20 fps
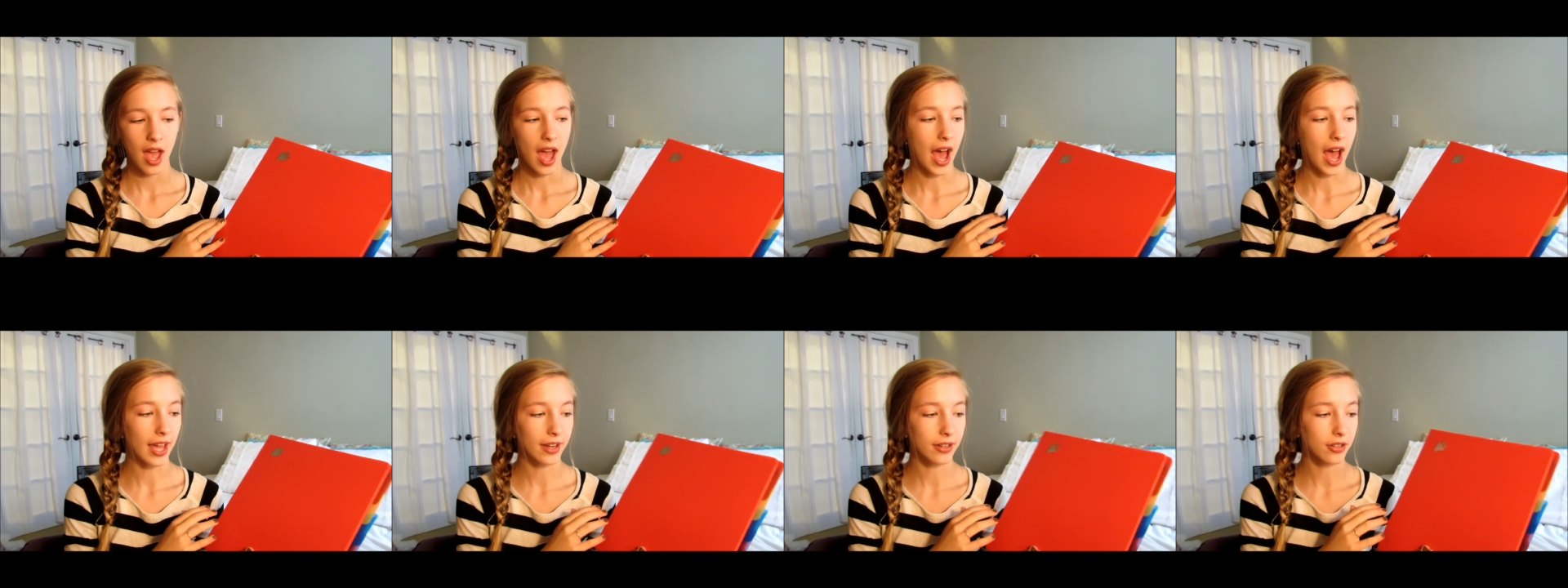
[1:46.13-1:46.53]

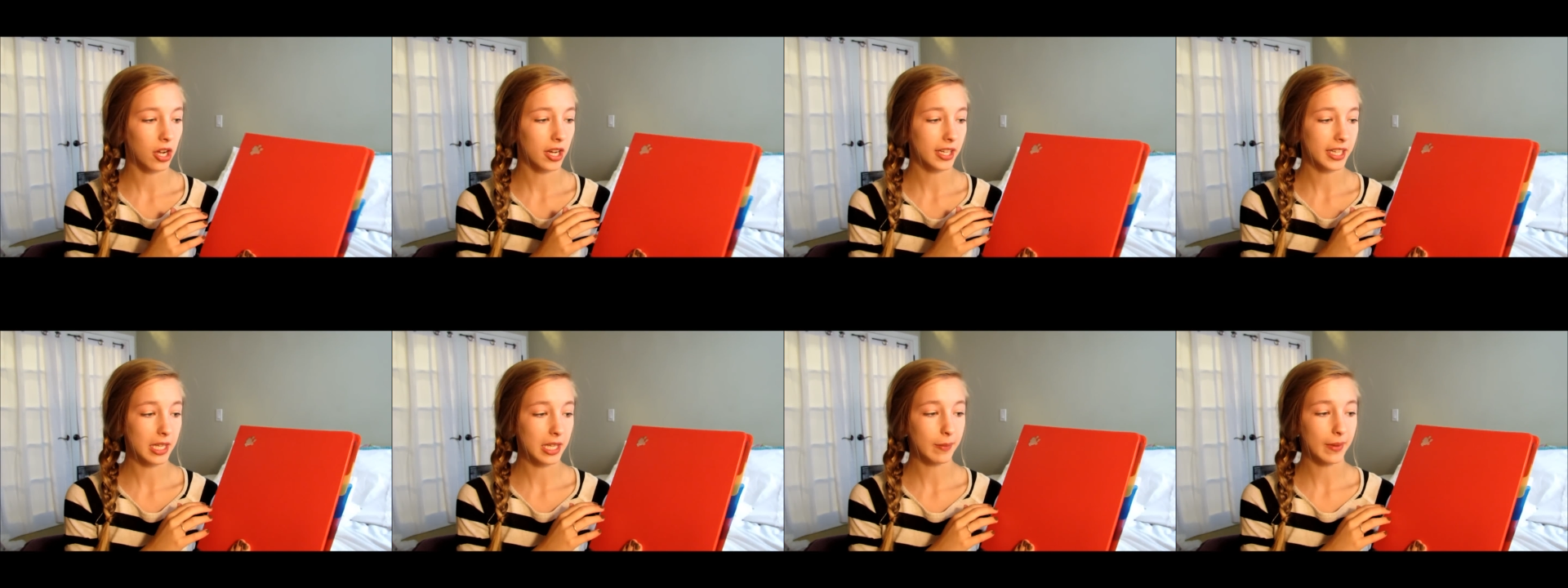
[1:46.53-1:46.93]
I do
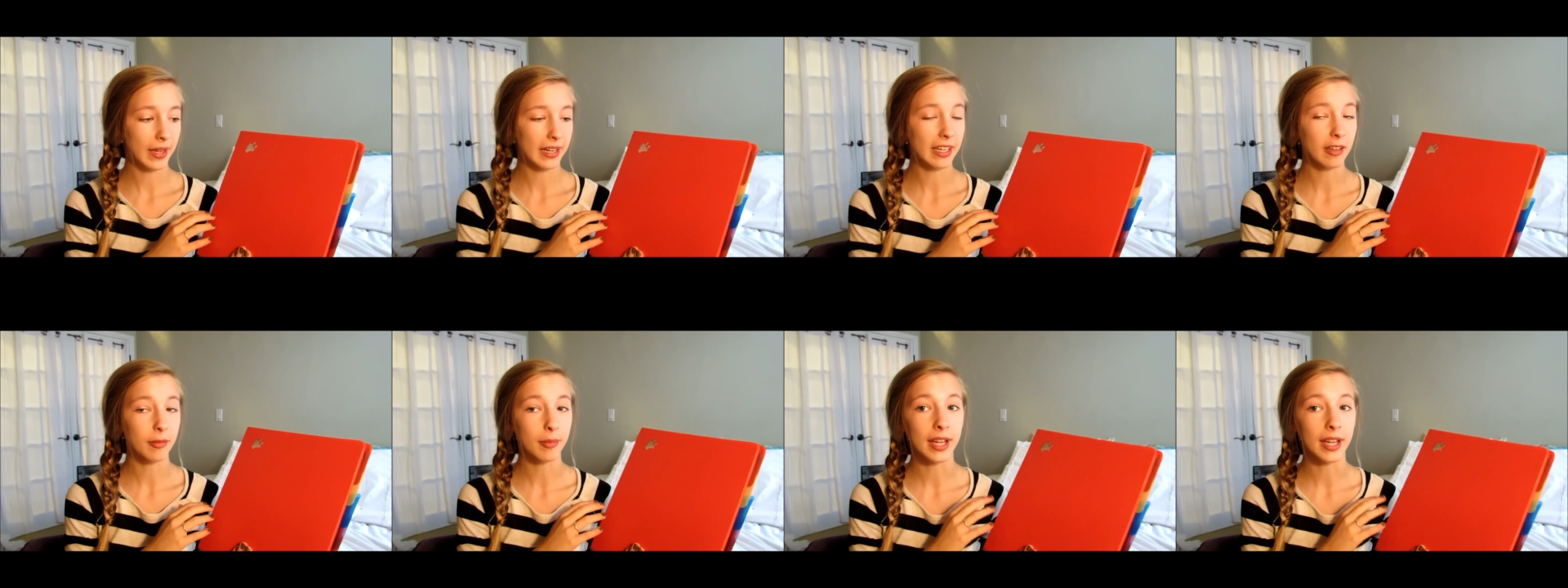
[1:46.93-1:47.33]
not keep
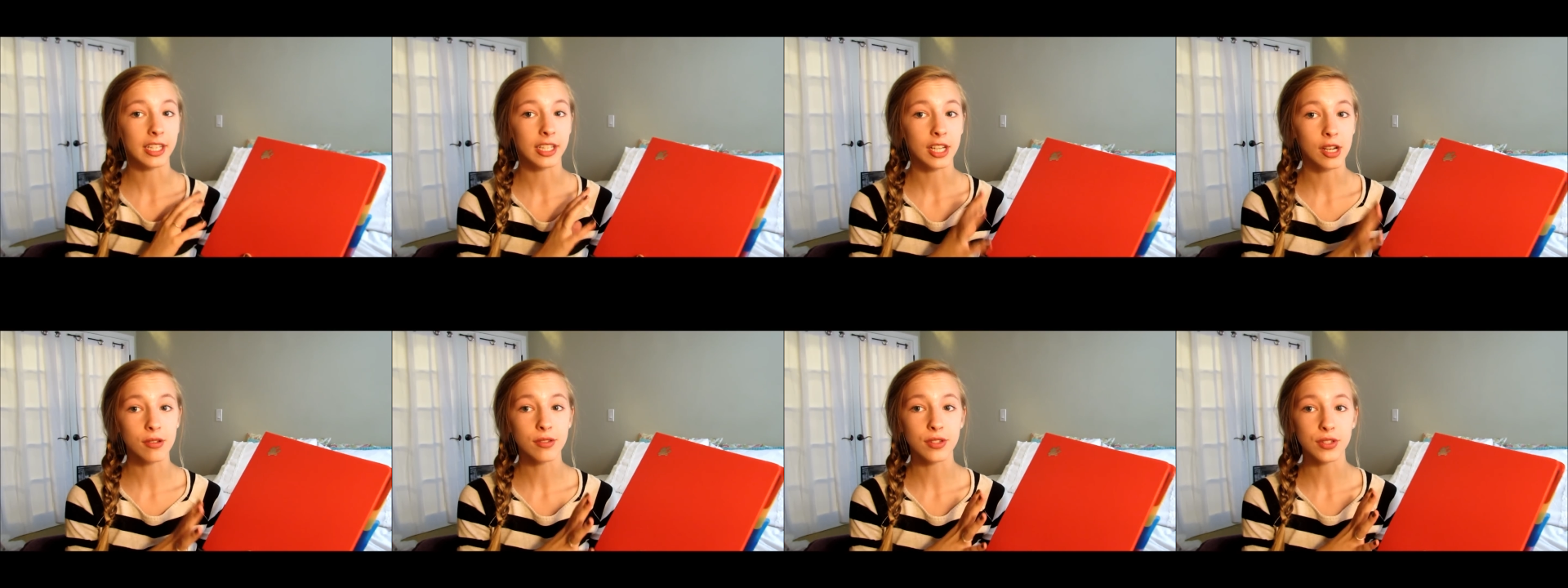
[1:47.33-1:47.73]
any of my
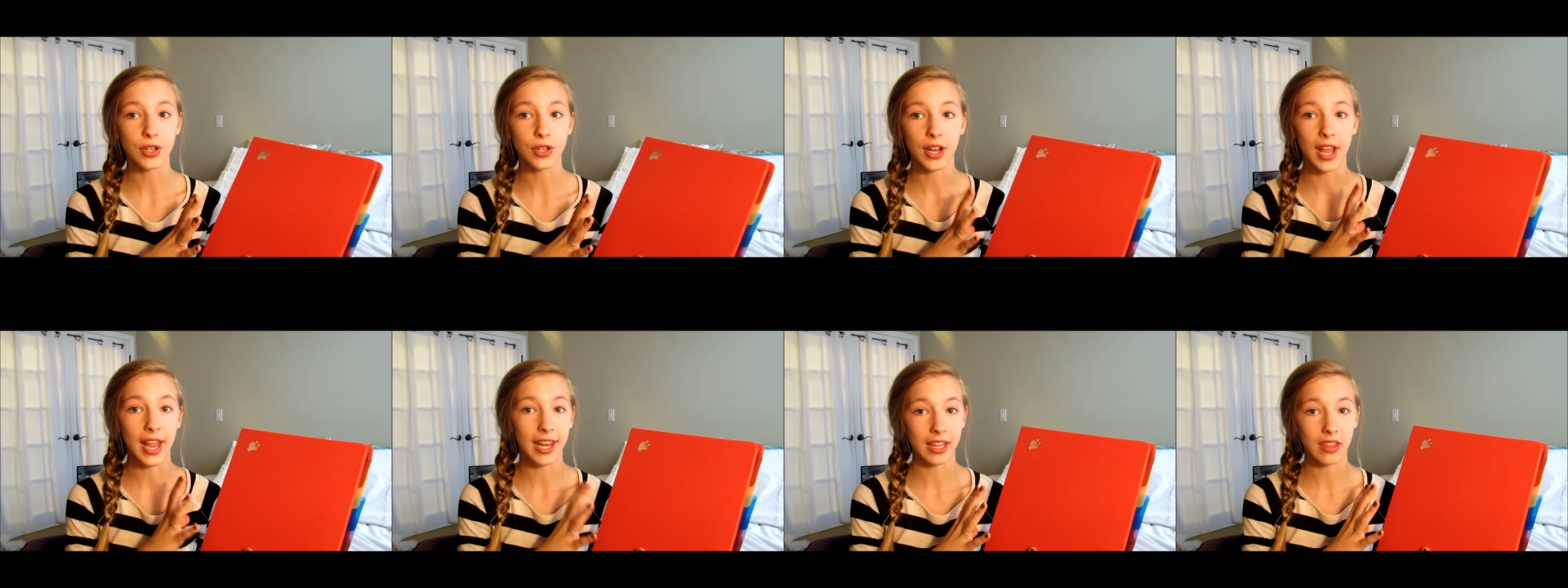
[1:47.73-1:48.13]
notes or
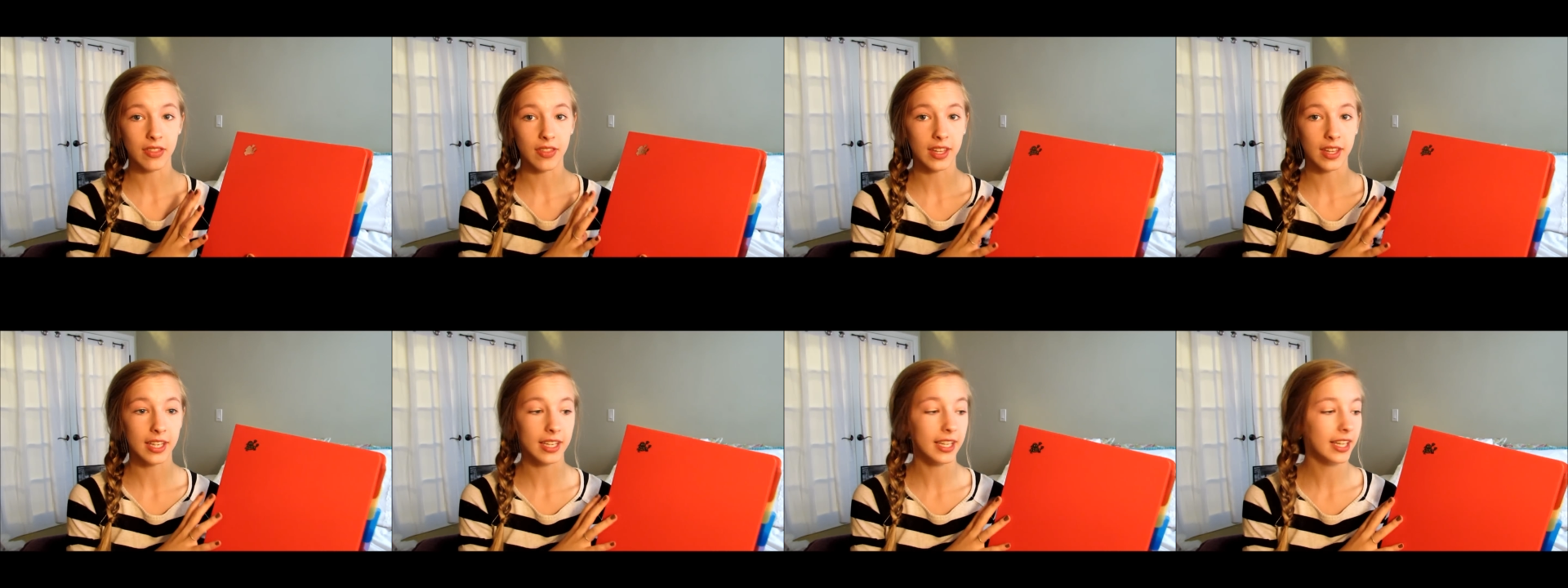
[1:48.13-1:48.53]

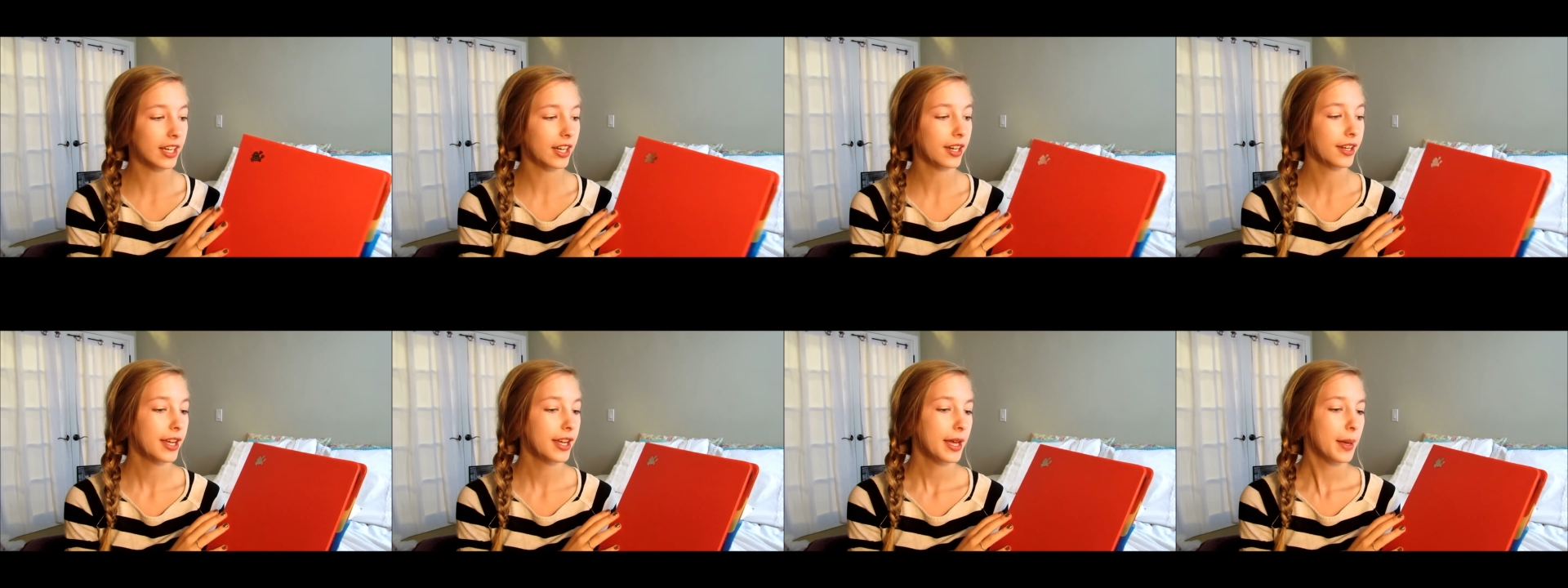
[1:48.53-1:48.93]
anything in
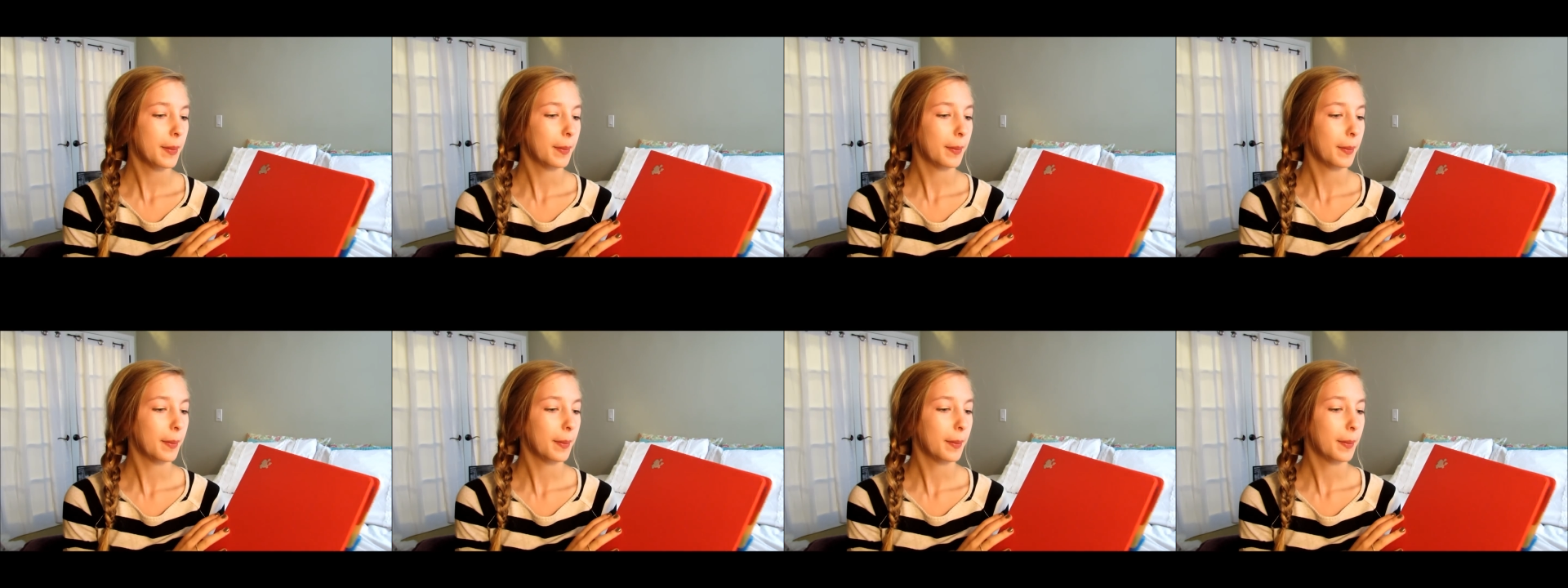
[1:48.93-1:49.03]
here,